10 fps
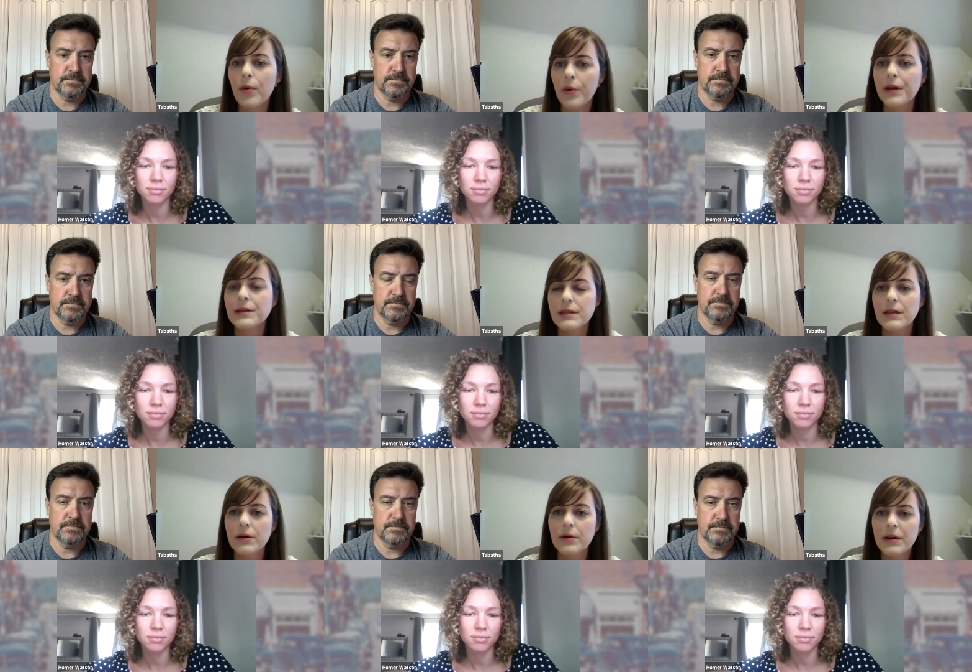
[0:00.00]
Speaker 1: point.
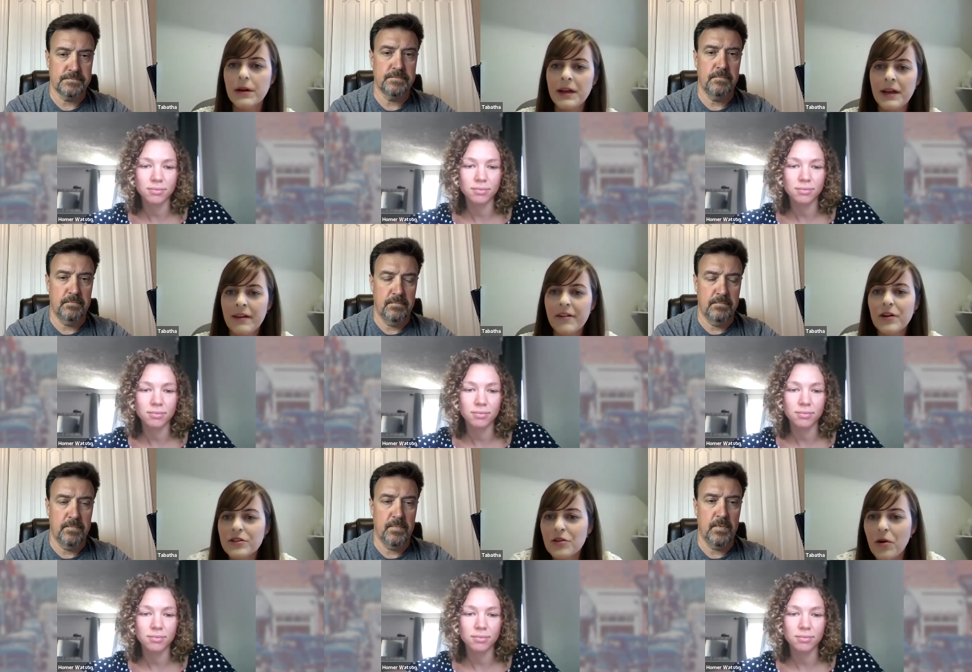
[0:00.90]
So
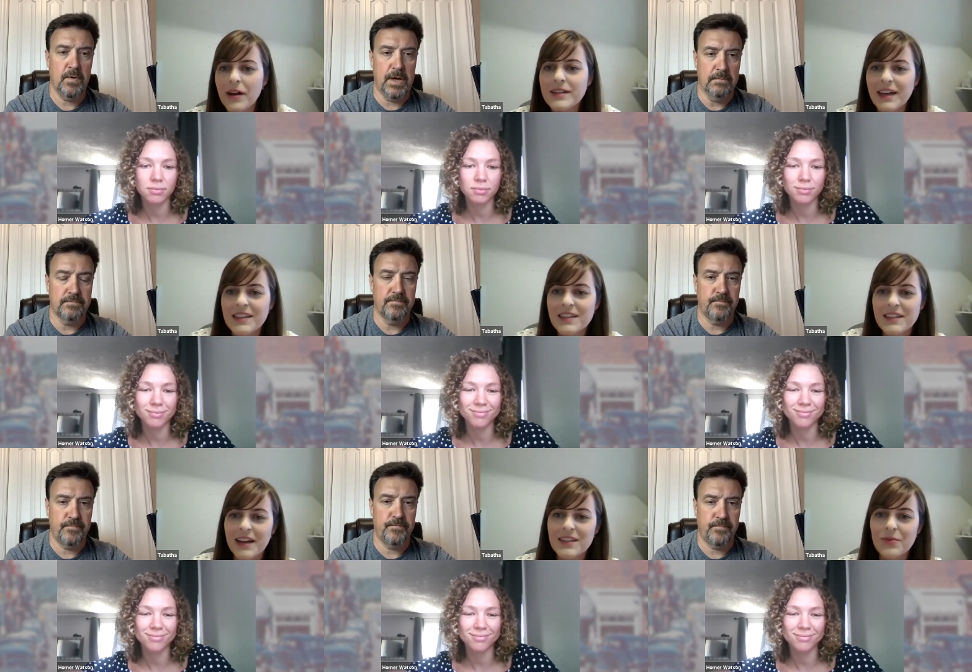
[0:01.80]
fingers crossed, that's
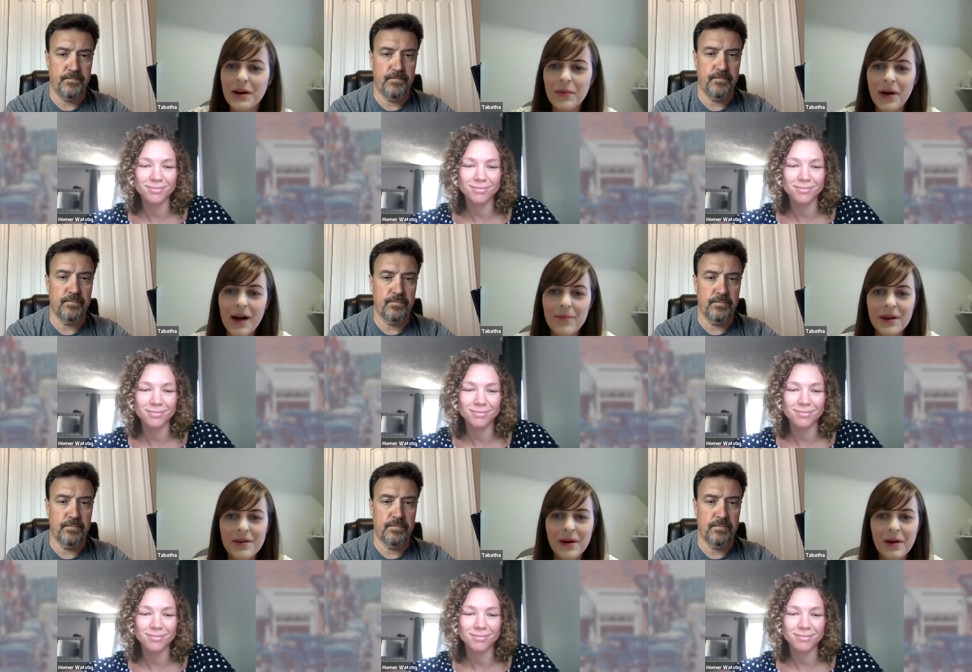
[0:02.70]
that's when it will
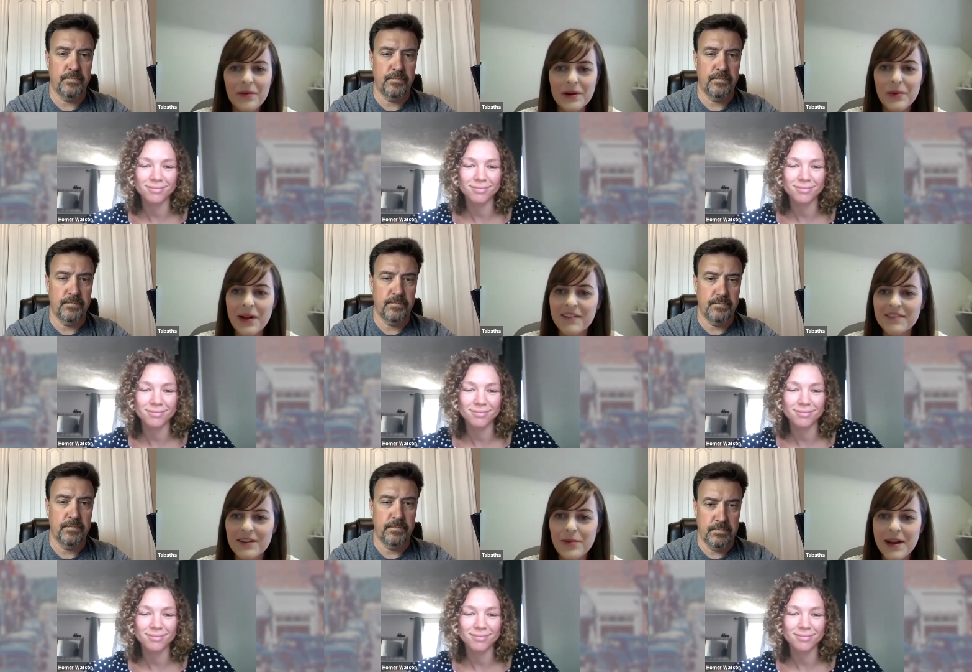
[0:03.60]
happen. But we'll we'll have
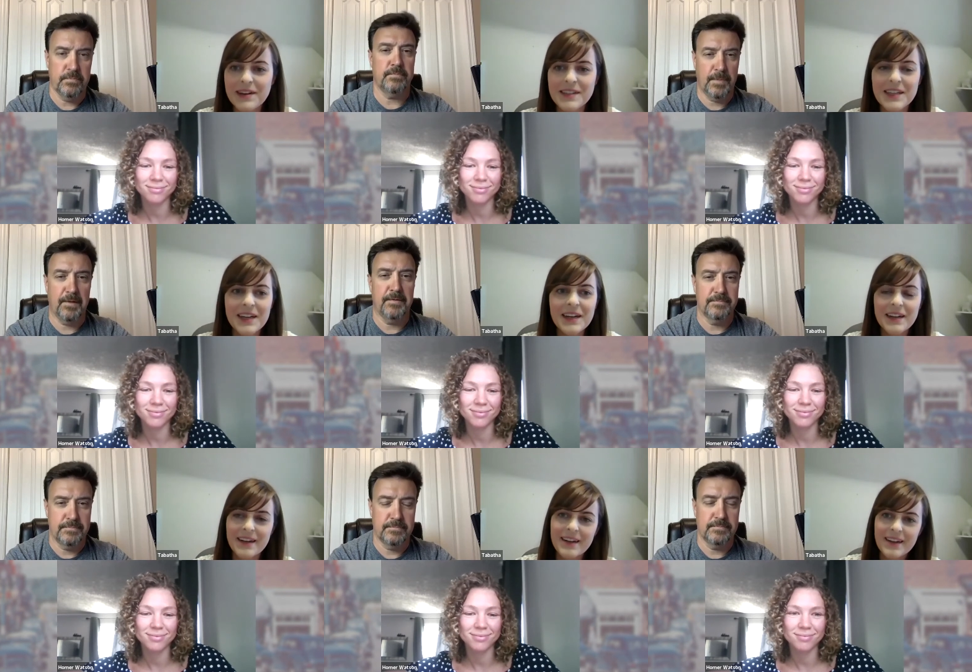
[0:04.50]
to wait and see.
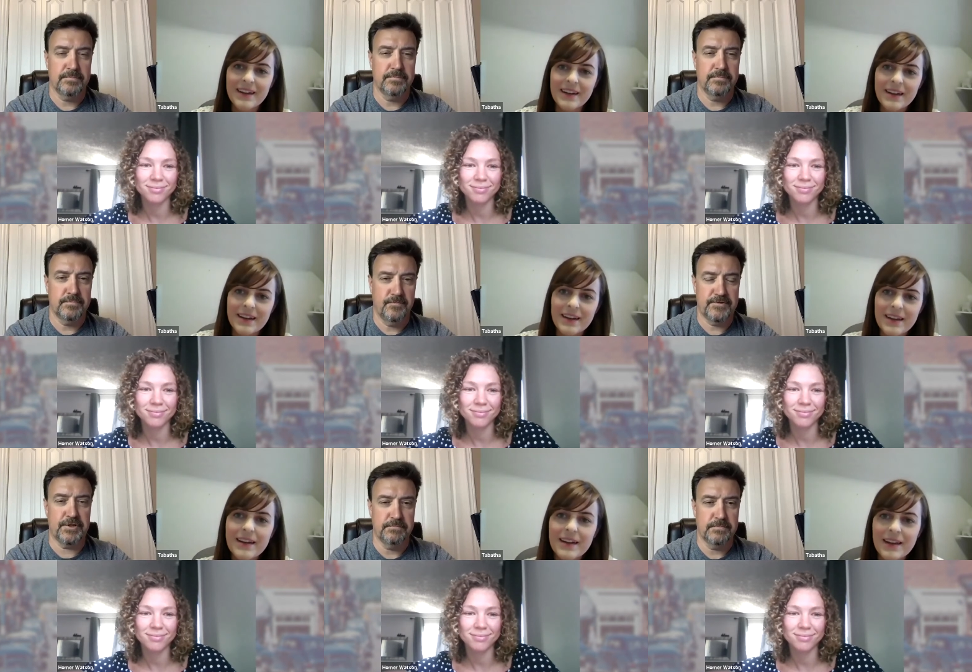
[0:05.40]

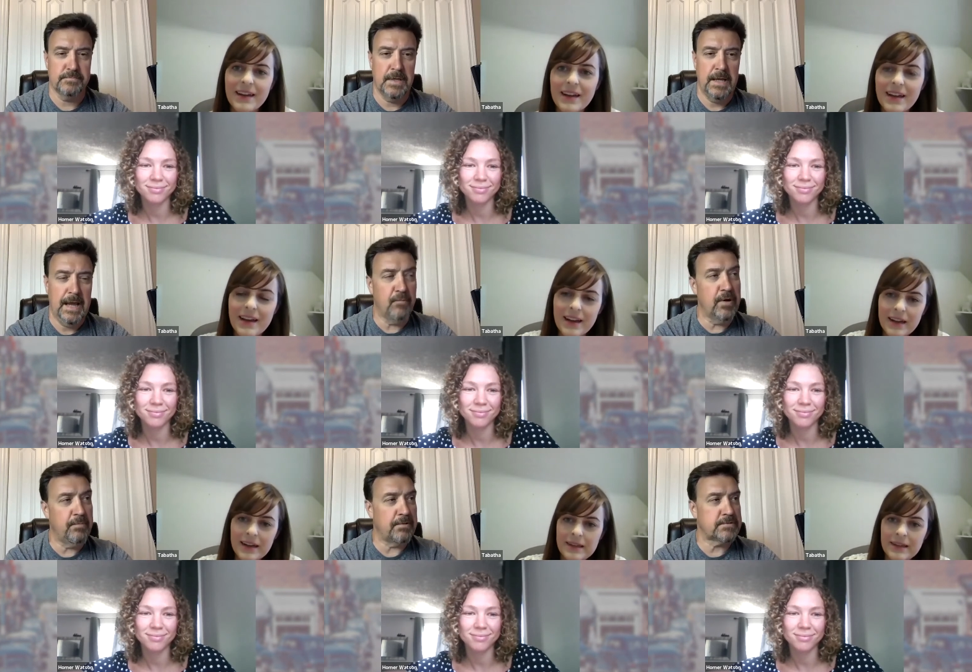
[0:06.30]
Speaker 2: Sure. And
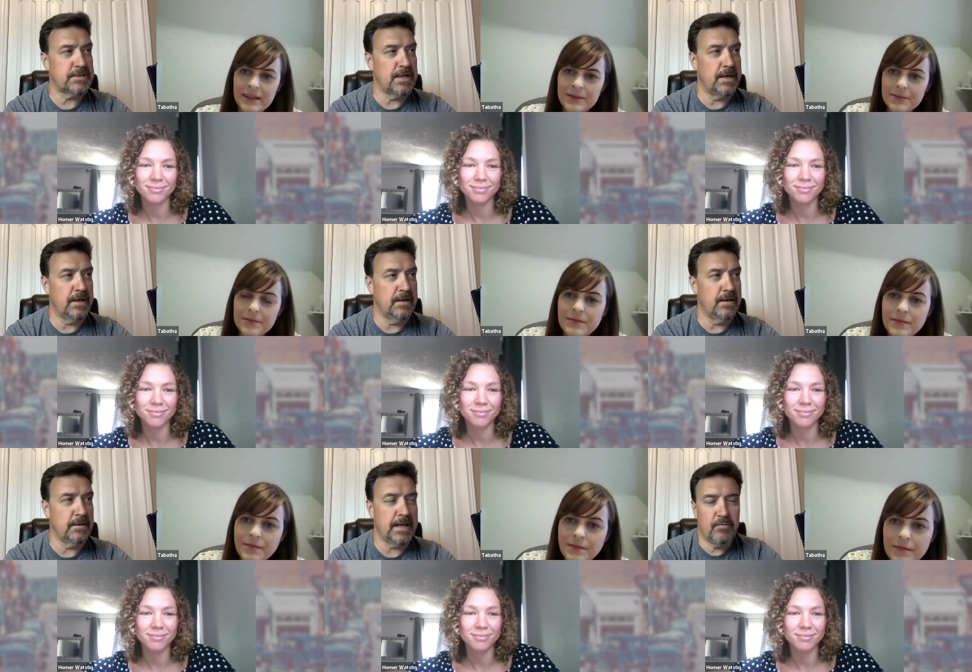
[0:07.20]
what about uh,
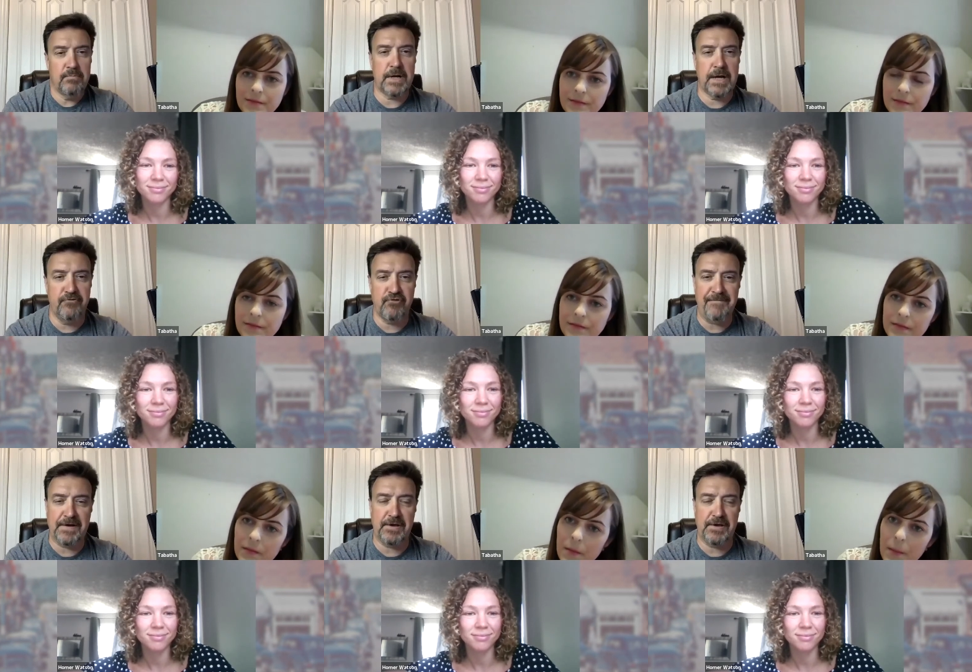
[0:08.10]
like uh, what kind of
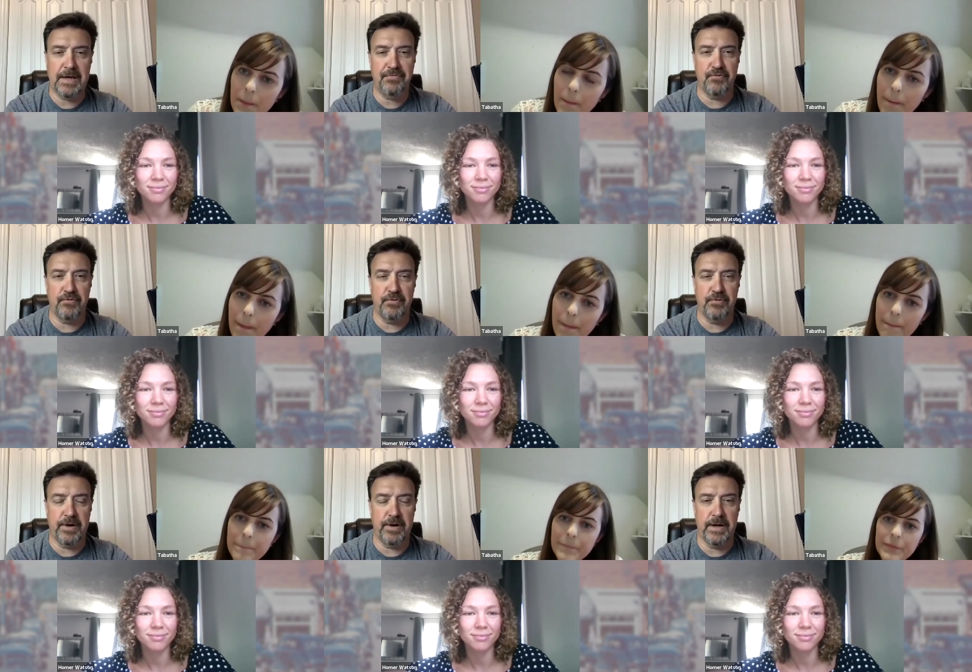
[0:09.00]
traffic do you get through
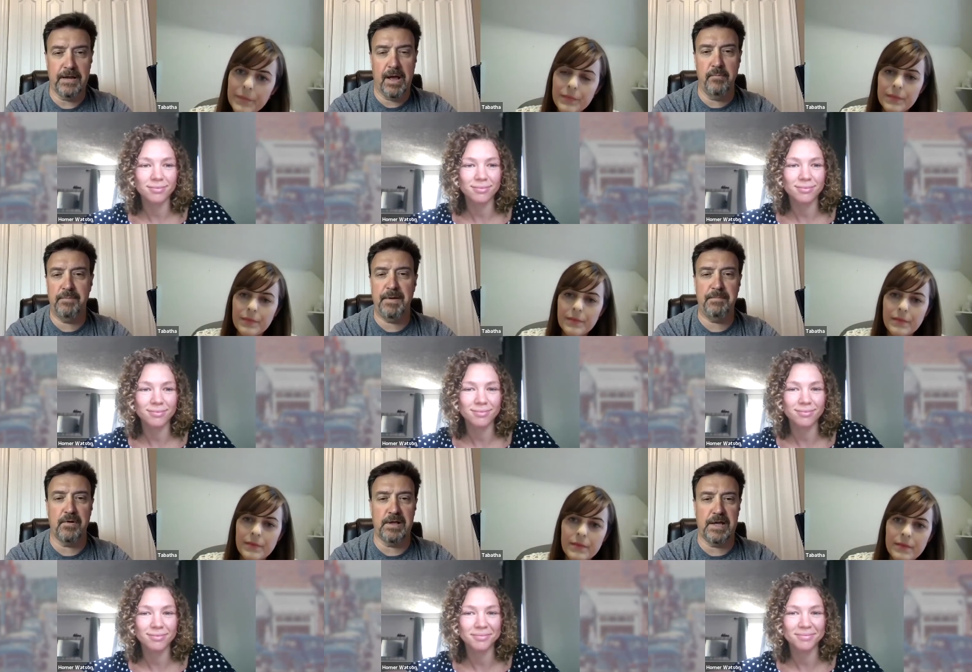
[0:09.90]
there? Like how many
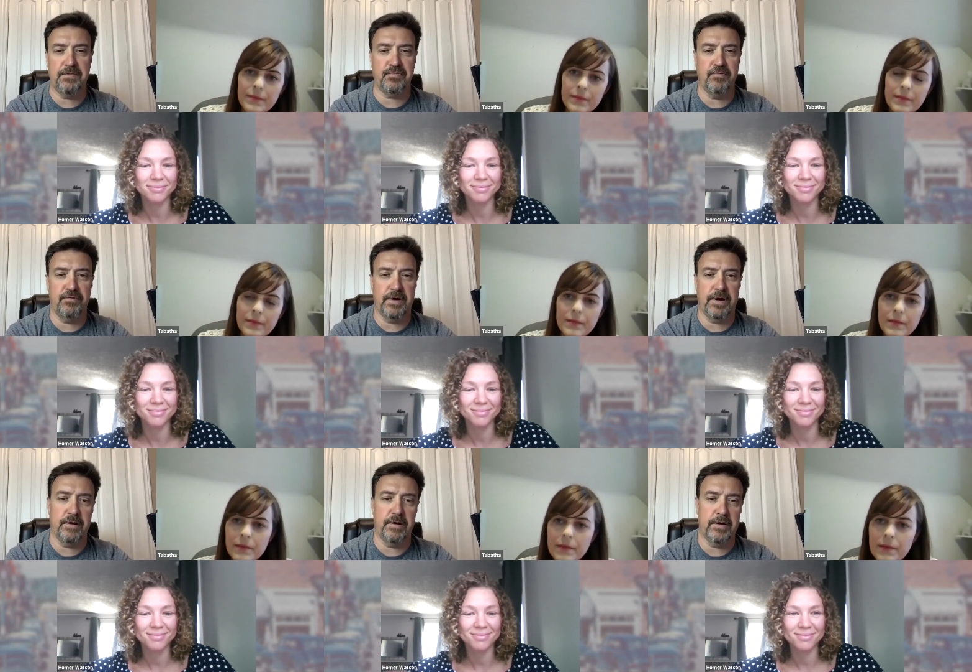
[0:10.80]
people get through there